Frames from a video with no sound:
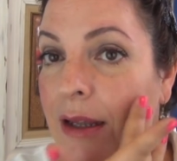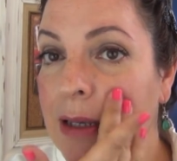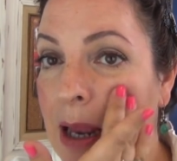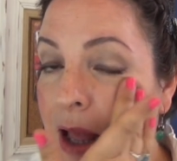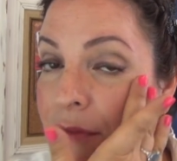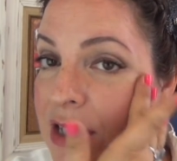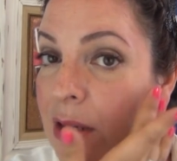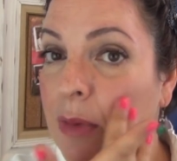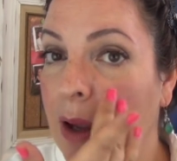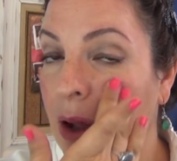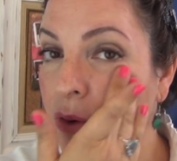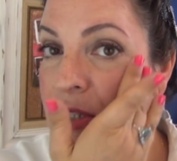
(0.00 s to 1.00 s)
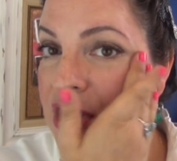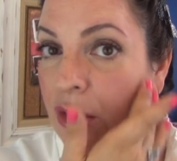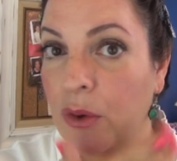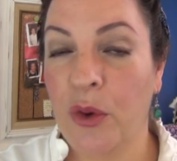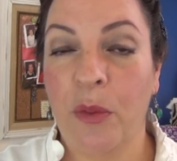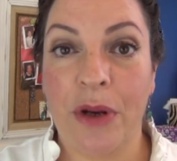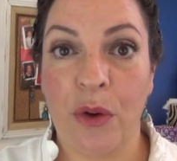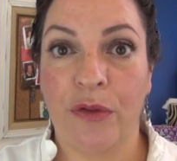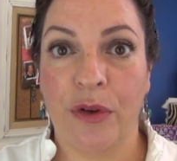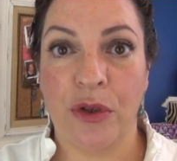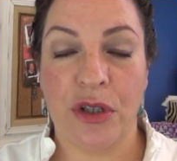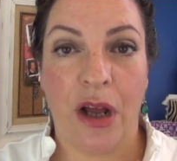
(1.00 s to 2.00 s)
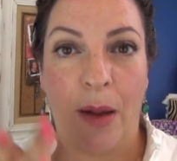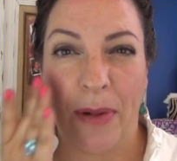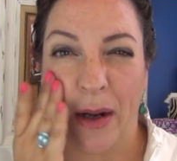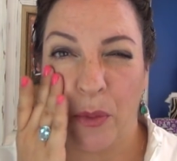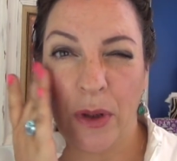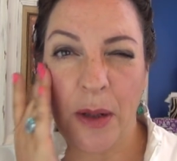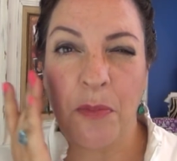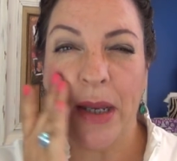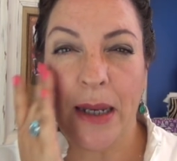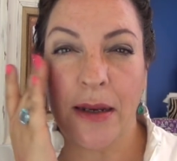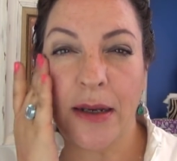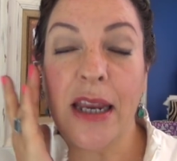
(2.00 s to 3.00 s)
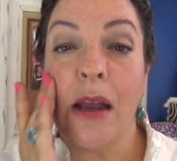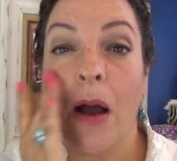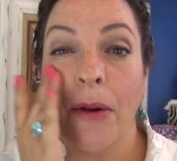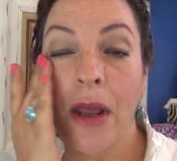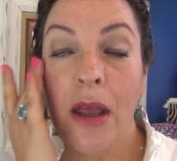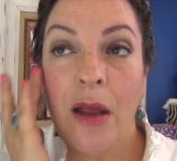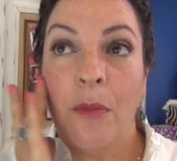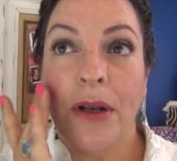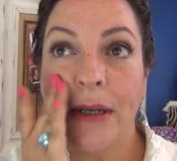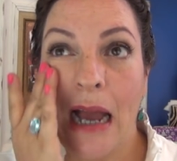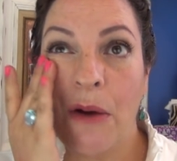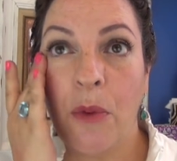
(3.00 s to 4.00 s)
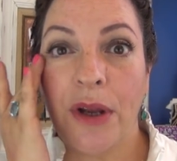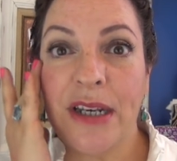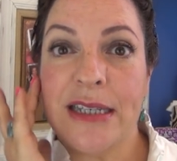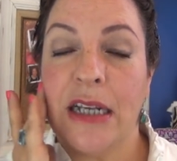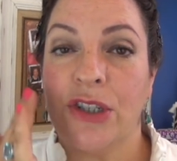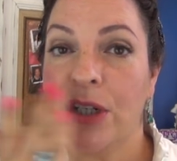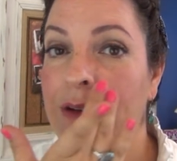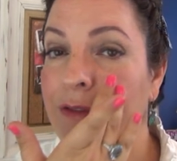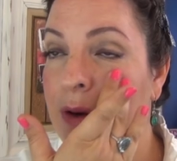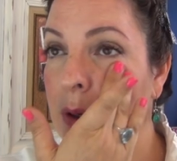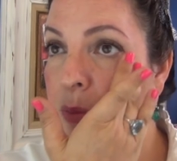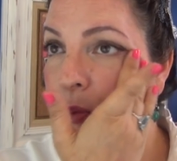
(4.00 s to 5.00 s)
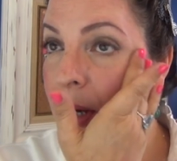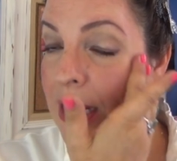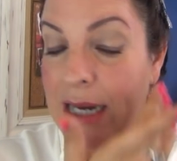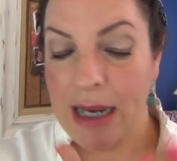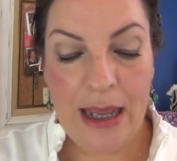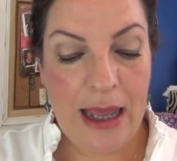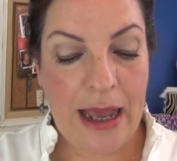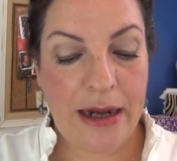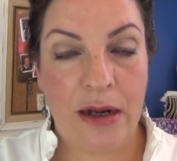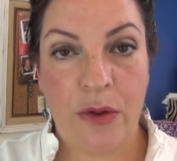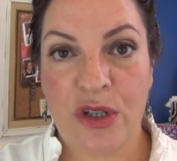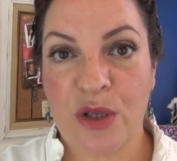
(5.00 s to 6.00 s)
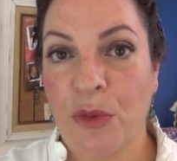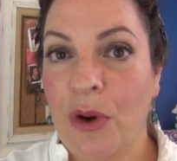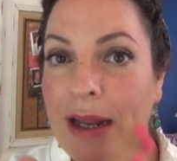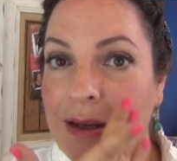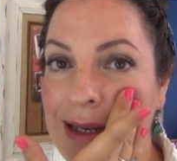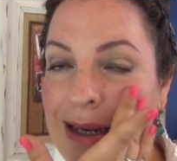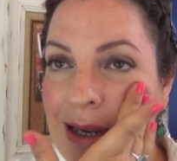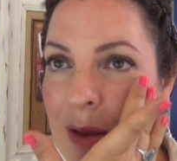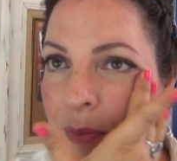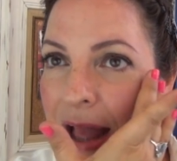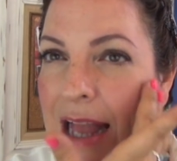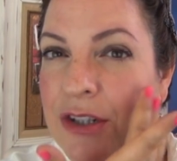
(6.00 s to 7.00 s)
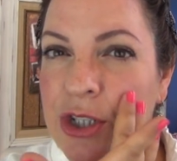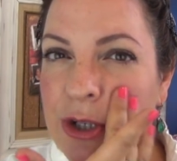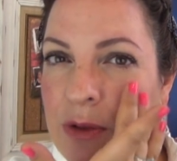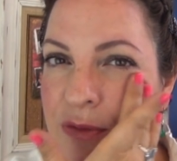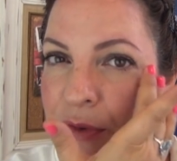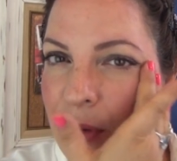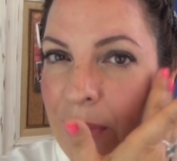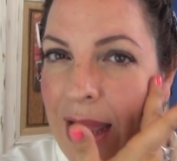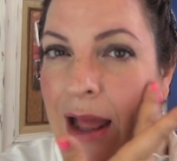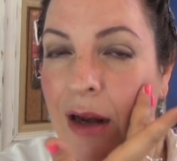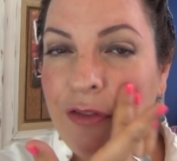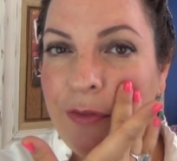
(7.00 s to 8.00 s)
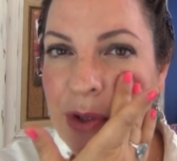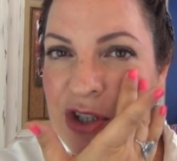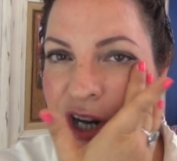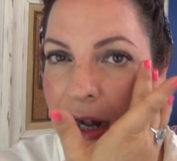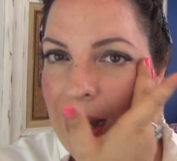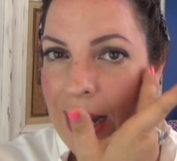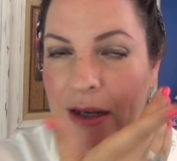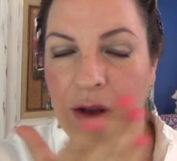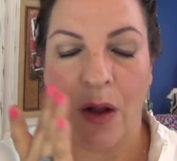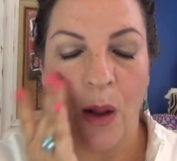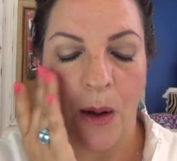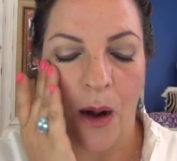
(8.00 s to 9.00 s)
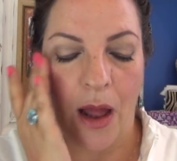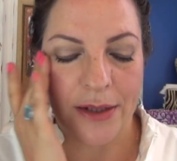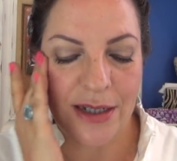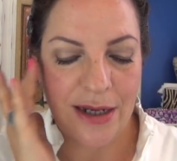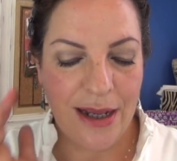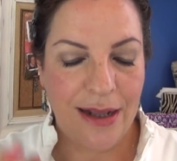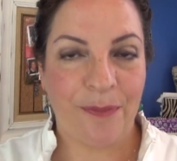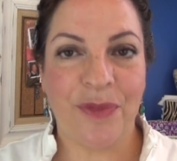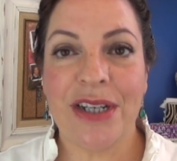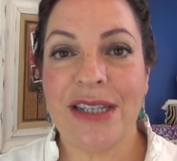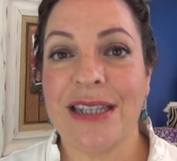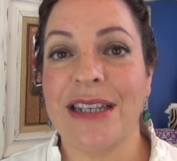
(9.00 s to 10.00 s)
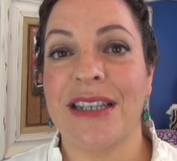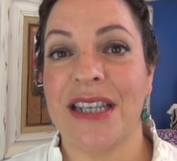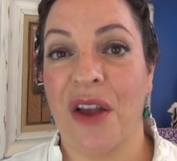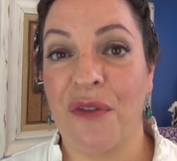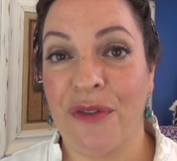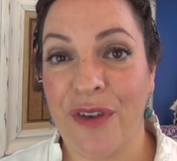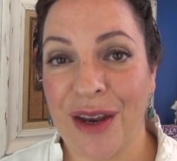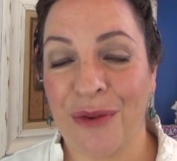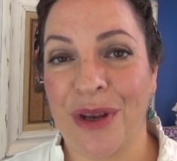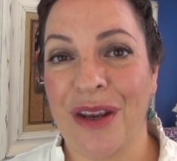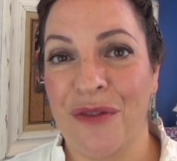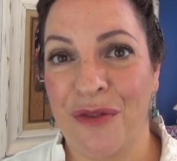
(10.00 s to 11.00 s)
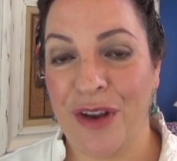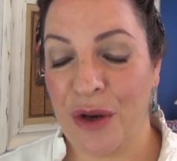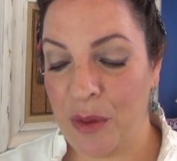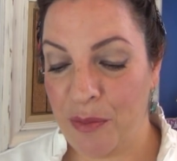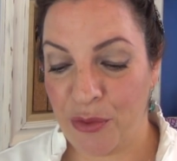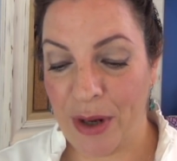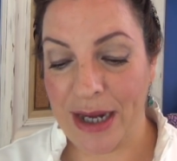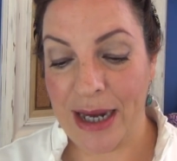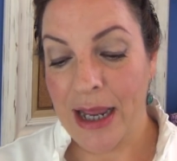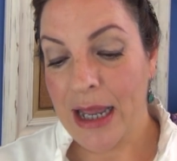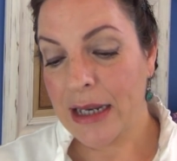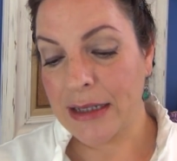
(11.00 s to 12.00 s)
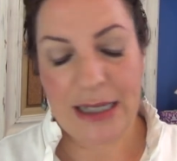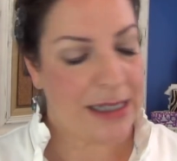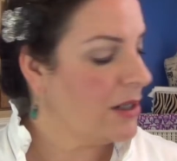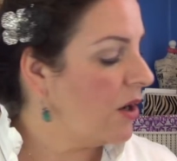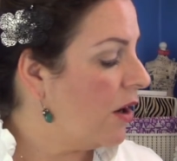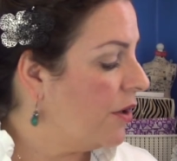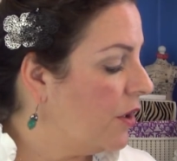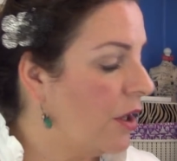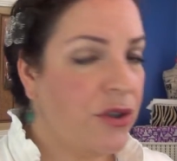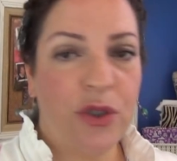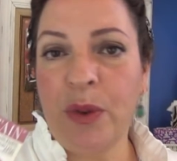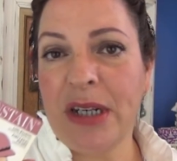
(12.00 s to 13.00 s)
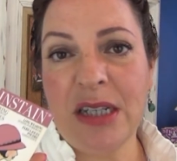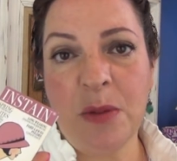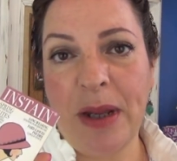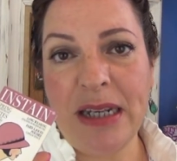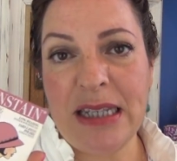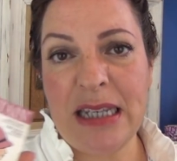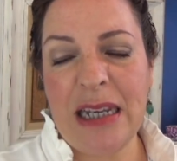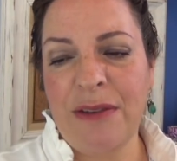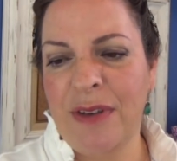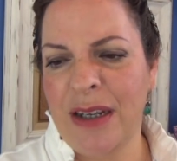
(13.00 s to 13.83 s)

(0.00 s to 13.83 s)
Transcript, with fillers: Now they have some colors that are a little bit over the top, like really pink neon, but that one is actually very pretty, and it looks more like the uh, passion from E L F, which I like a lot. This is very very pretty. These are not too expensive.